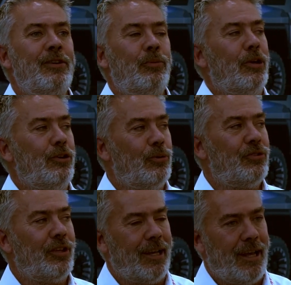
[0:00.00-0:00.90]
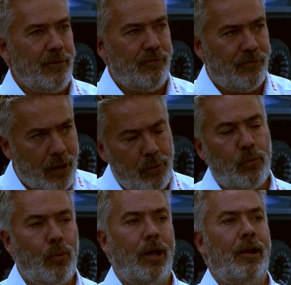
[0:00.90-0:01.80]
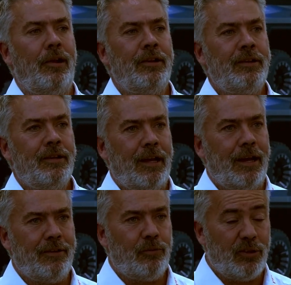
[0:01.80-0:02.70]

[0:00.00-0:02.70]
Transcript: we're using a very well and